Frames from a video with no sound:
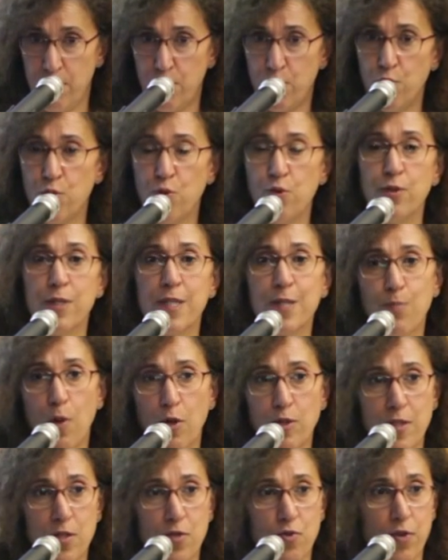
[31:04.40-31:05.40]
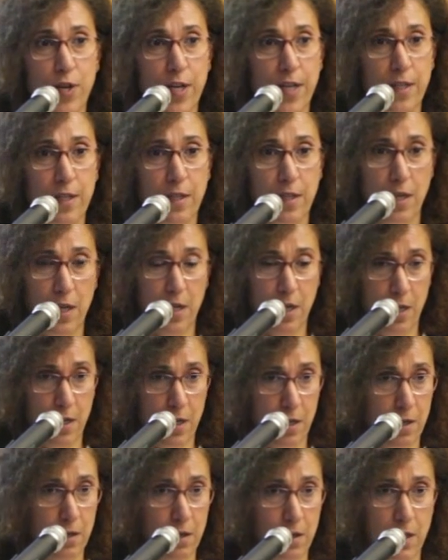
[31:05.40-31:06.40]
through sponsoring
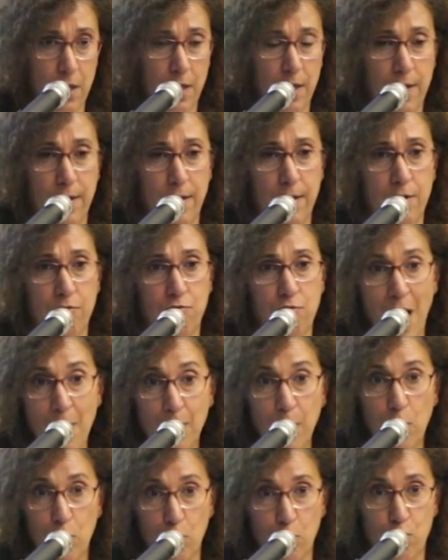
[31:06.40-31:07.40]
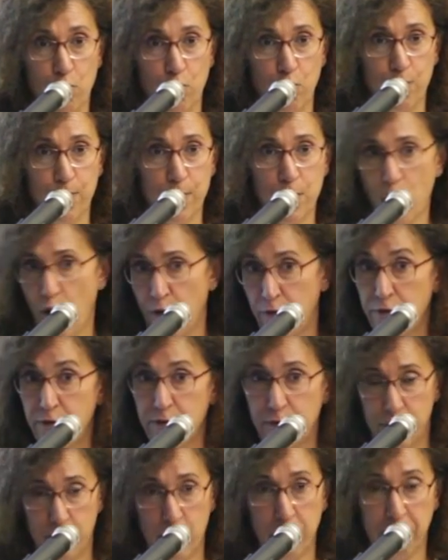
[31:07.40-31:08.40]
rebel groups of
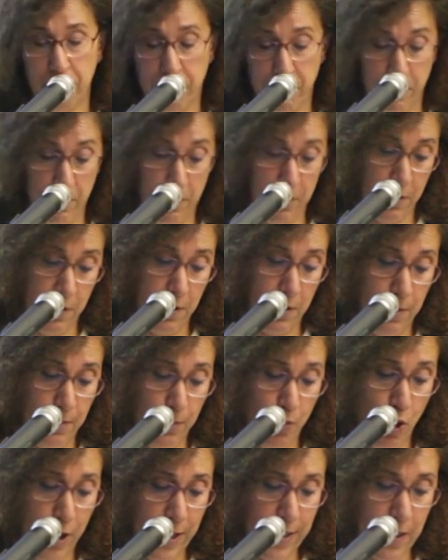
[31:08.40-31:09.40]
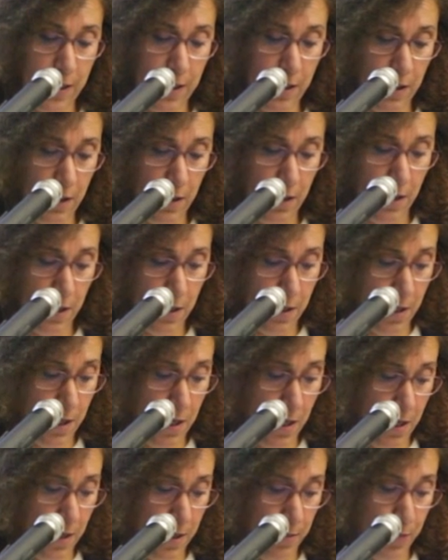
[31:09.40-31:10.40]
different political
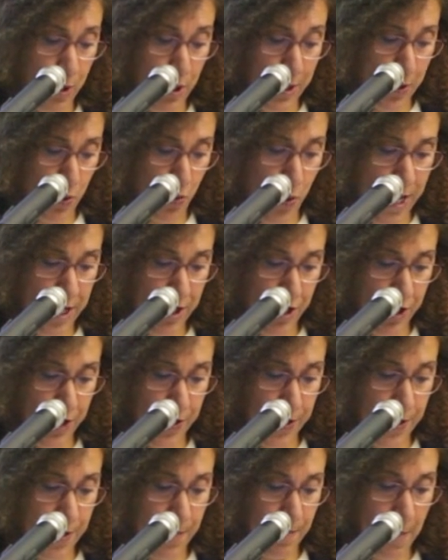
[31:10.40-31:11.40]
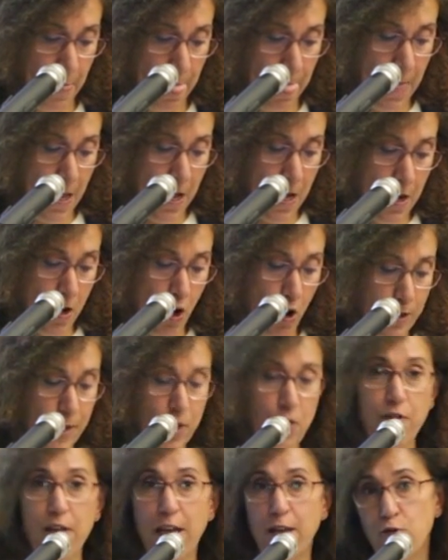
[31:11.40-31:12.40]
persuasions.
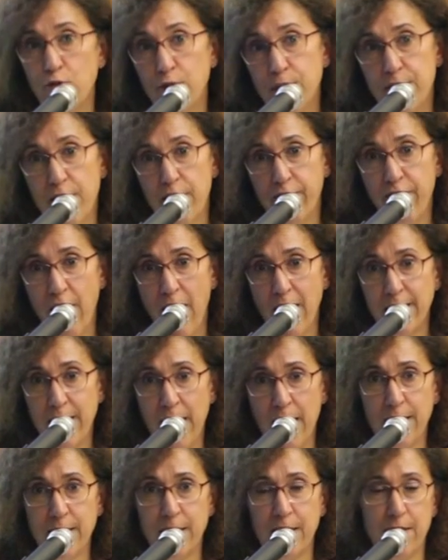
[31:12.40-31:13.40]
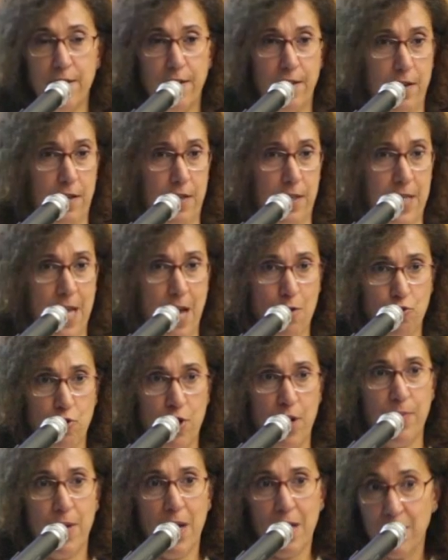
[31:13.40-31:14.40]
Also, they use the finance. Saudi
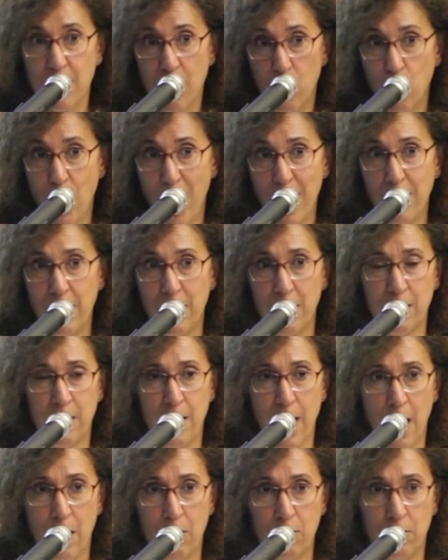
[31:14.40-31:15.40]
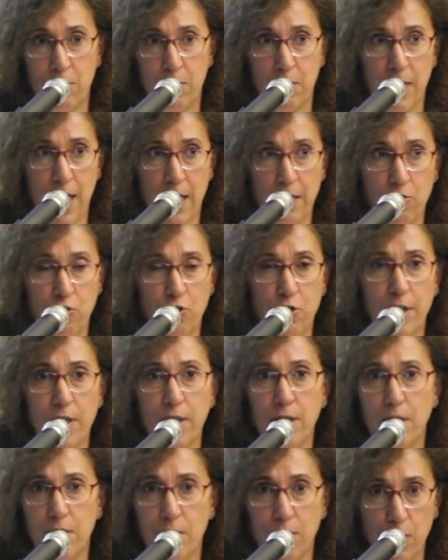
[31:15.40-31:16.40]
Arabia is a well-endowed
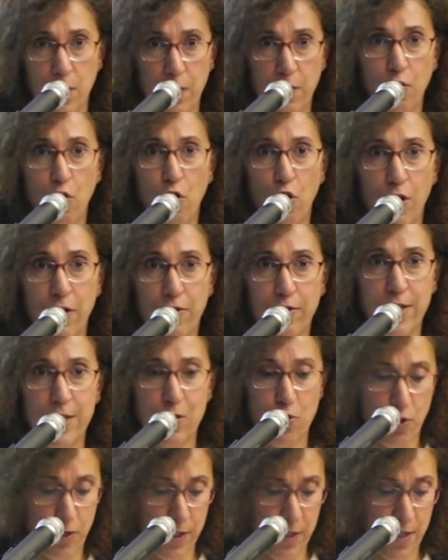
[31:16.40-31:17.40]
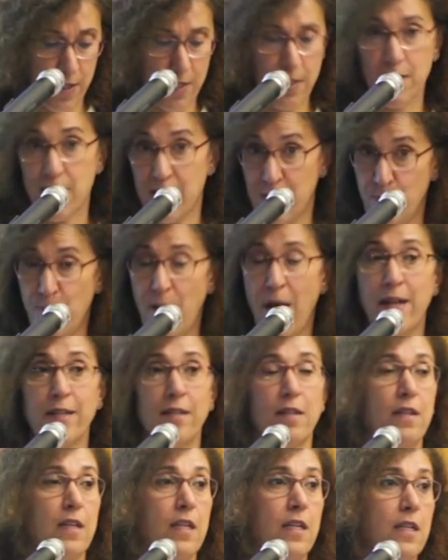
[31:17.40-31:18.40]
country with oil resources,
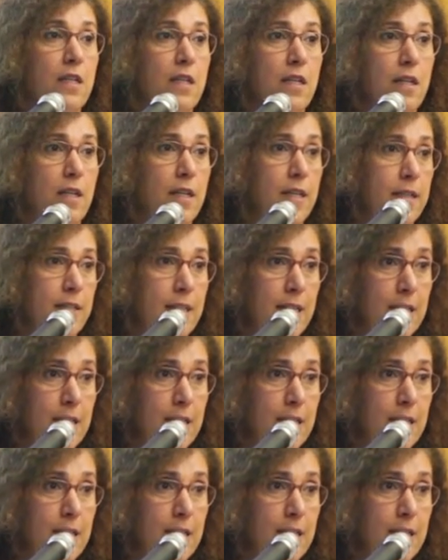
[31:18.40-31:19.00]
despite the uh,